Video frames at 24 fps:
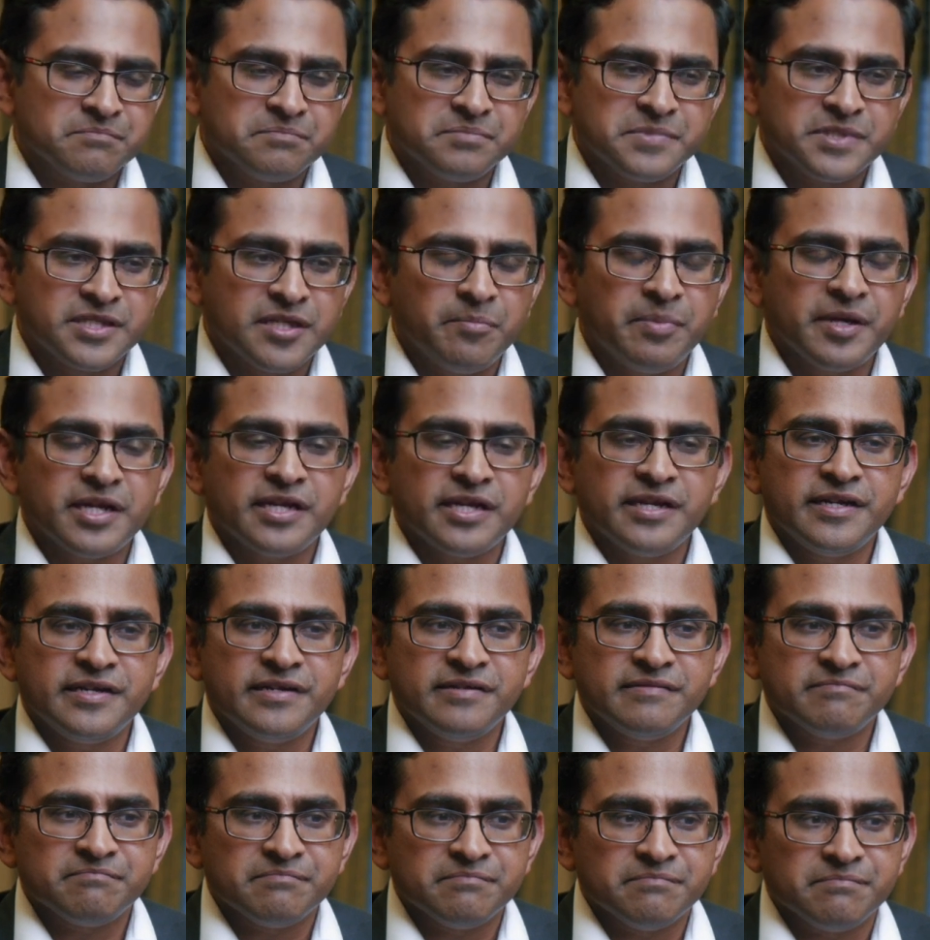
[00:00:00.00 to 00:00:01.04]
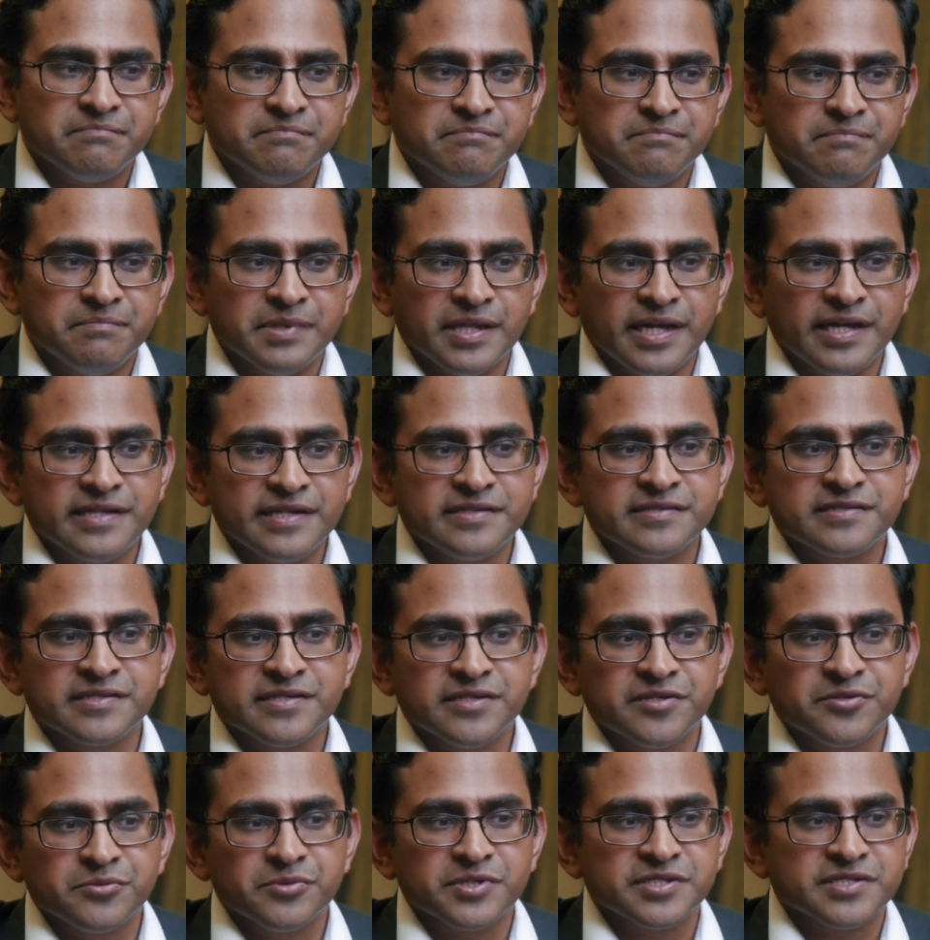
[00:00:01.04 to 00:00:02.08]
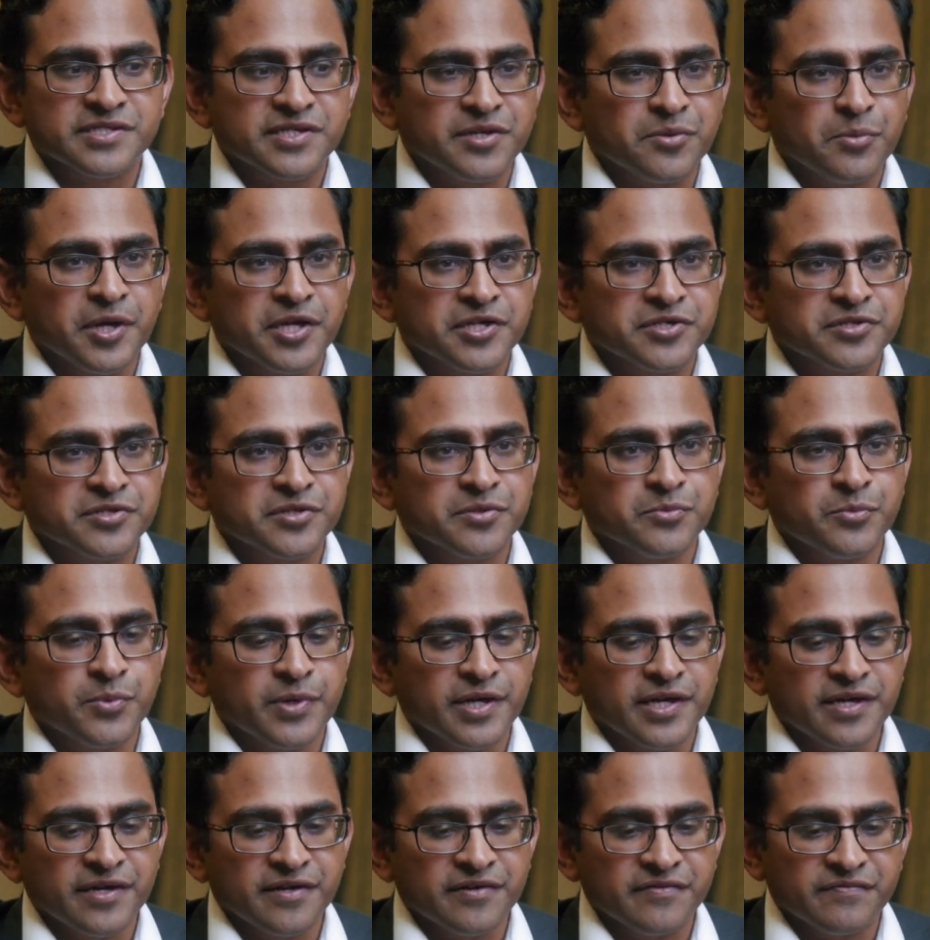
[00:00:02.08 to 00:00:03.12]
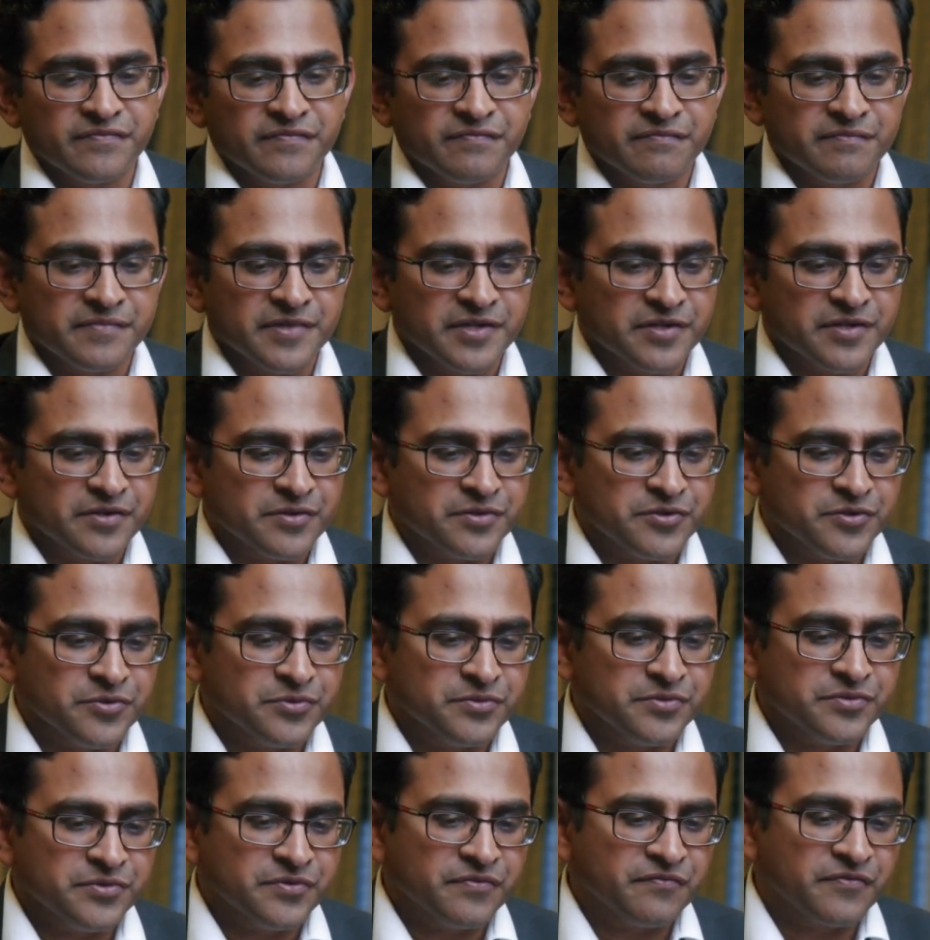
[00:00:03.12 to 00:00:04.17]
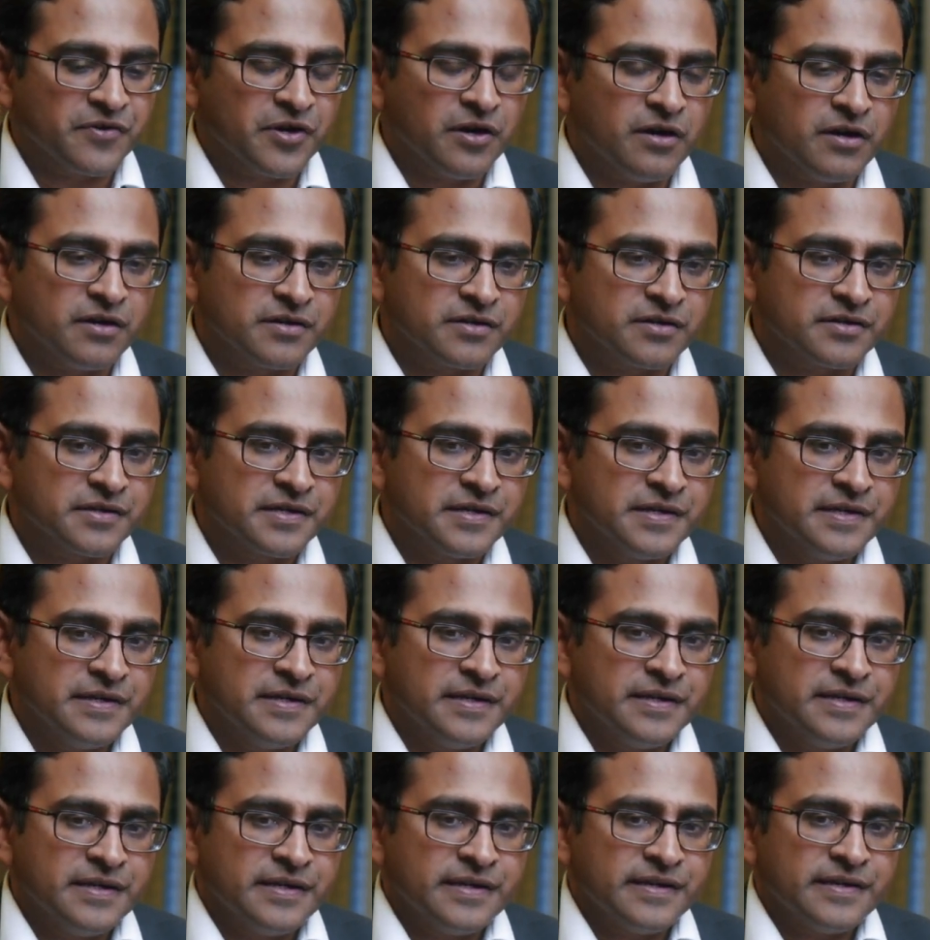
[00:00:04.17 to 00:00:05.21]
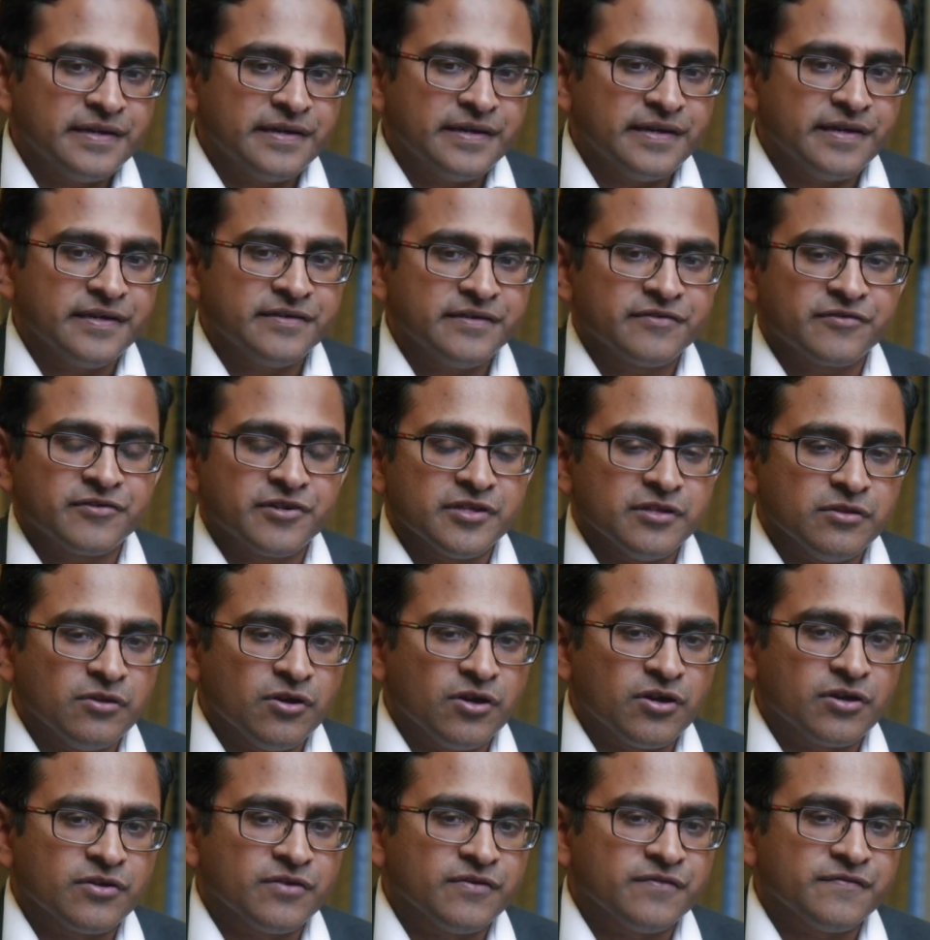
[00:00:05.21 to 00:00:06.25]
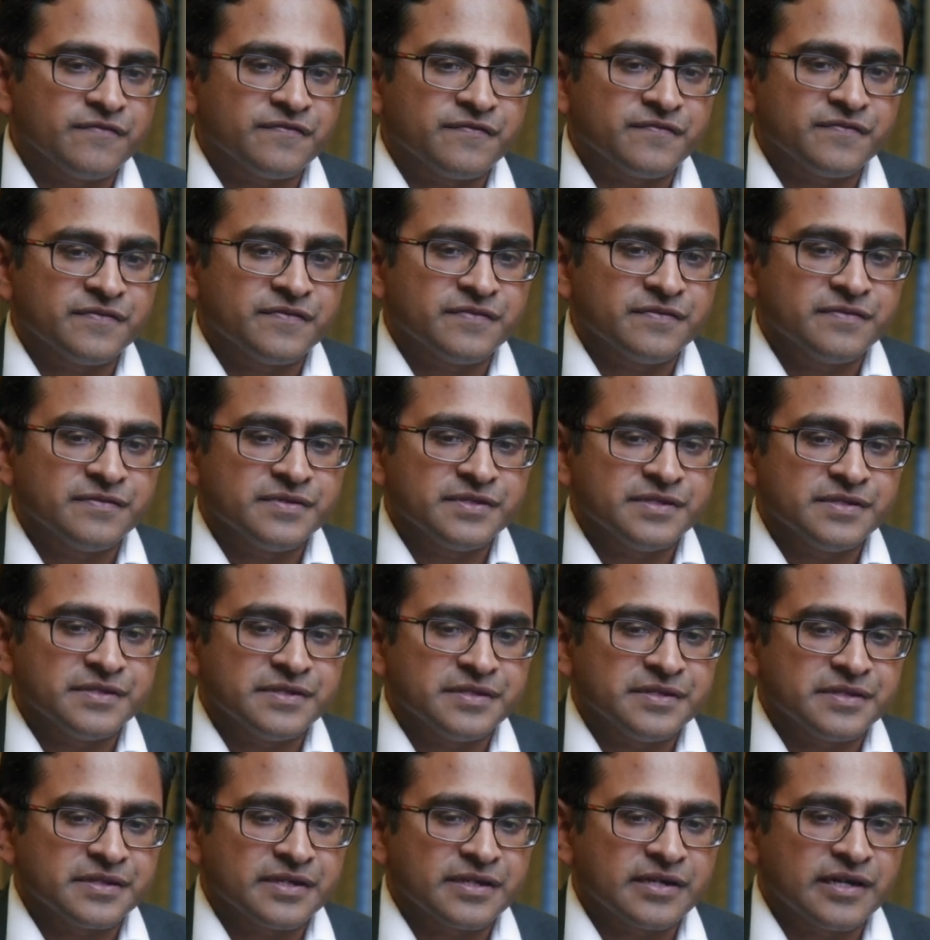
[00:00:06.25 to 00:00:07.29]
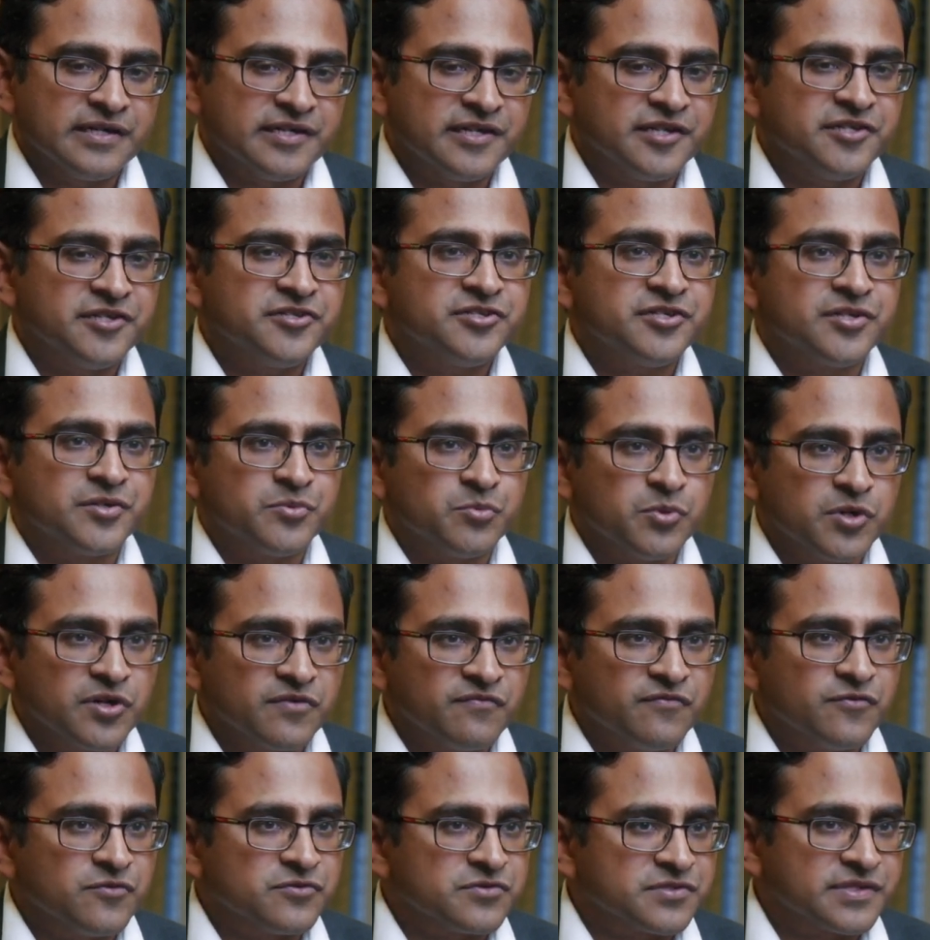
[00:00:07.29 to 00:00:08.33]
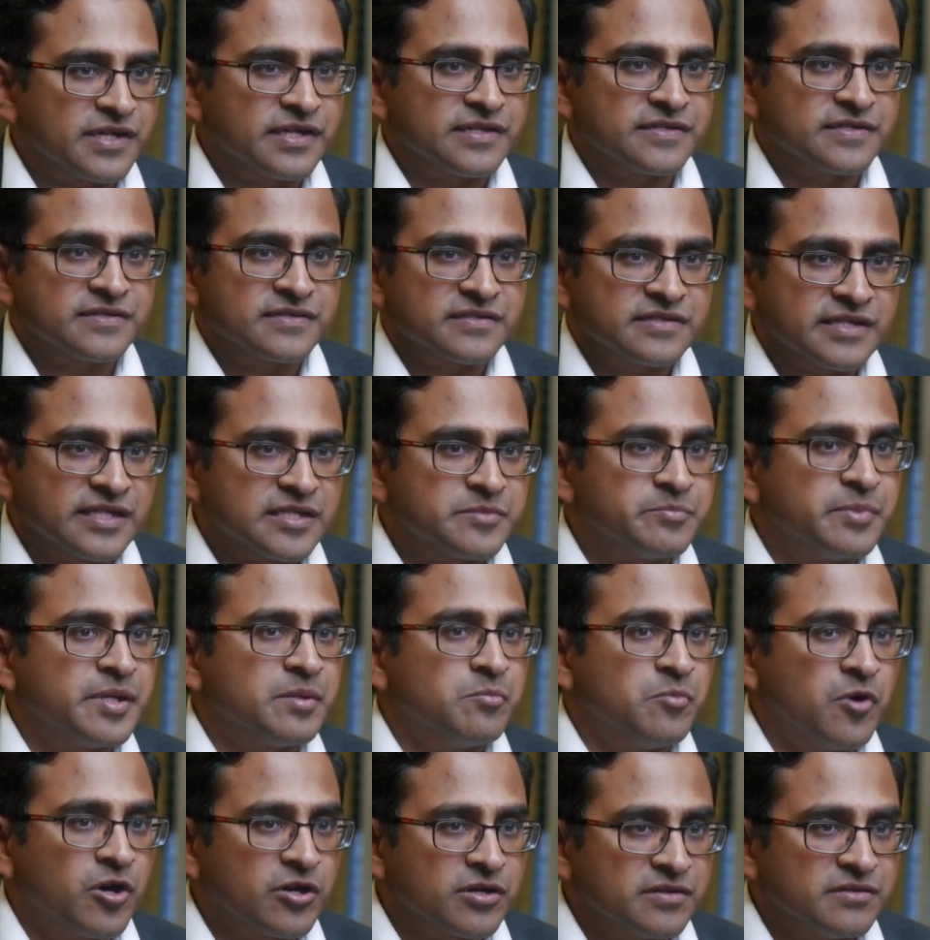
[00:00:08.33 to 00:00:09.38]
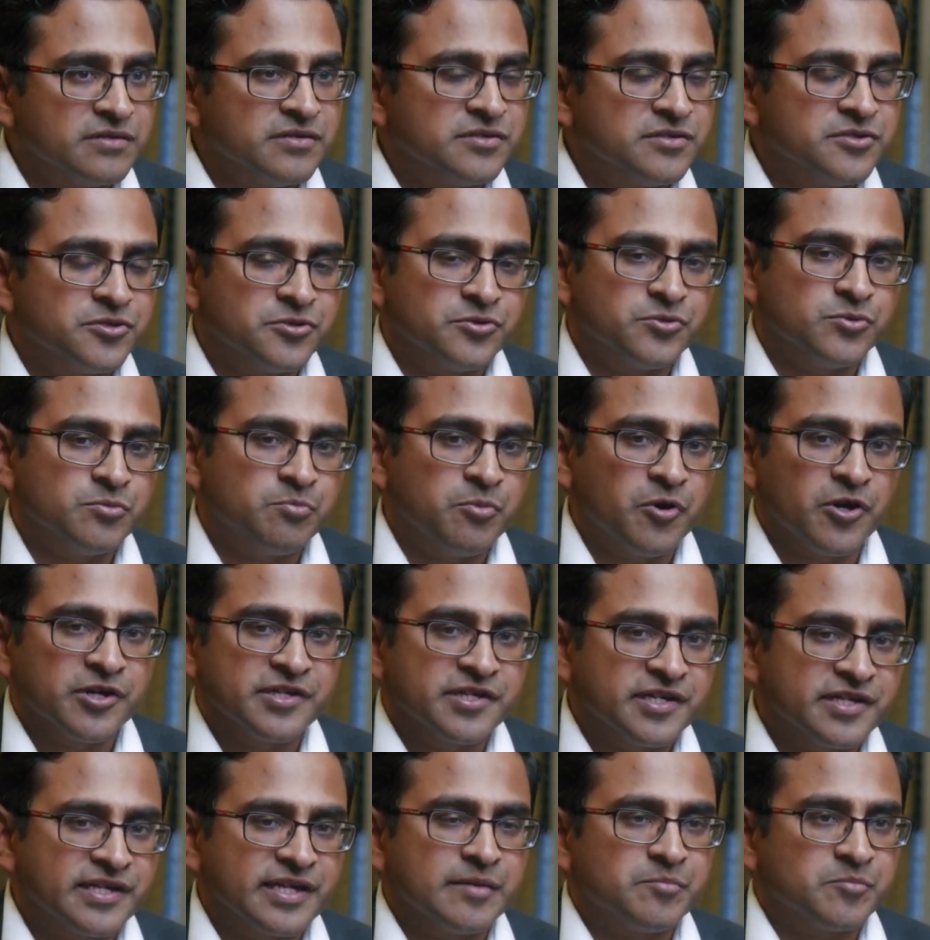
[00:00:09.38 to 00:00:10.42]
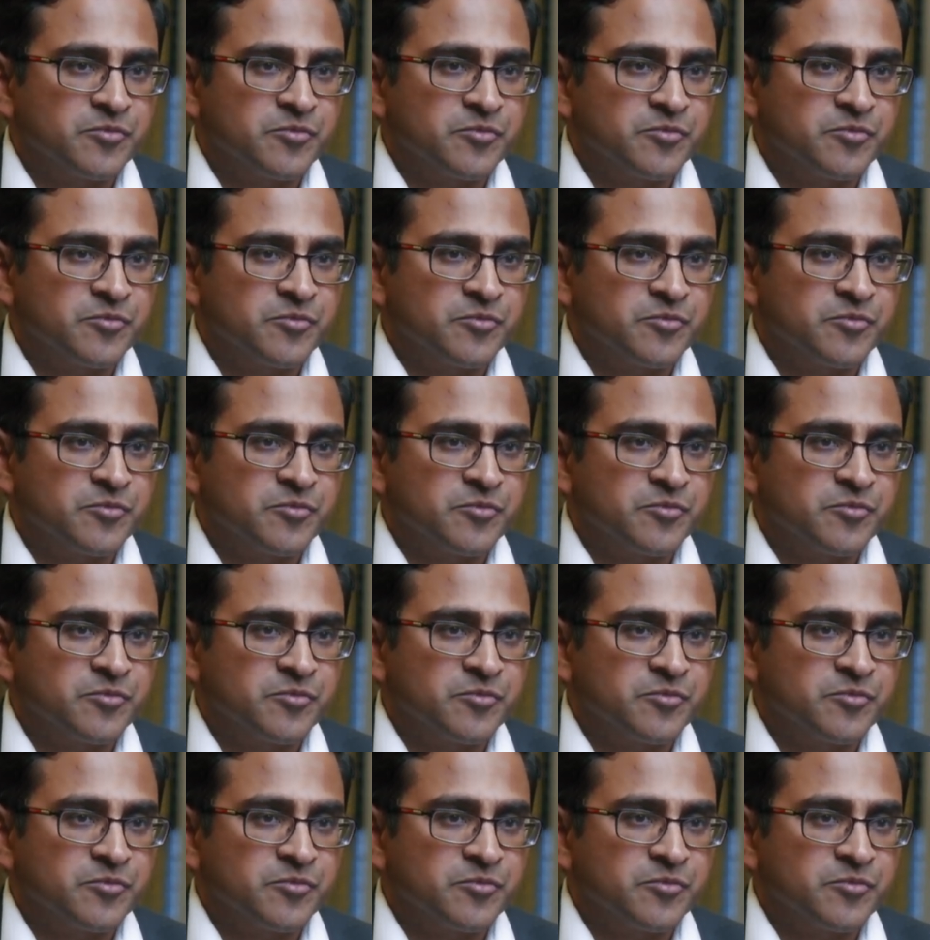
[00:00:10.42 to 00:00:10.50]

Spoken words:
typically lends into a situation where you've got either a lot of contingent workforce that's being brought in to do point-in-time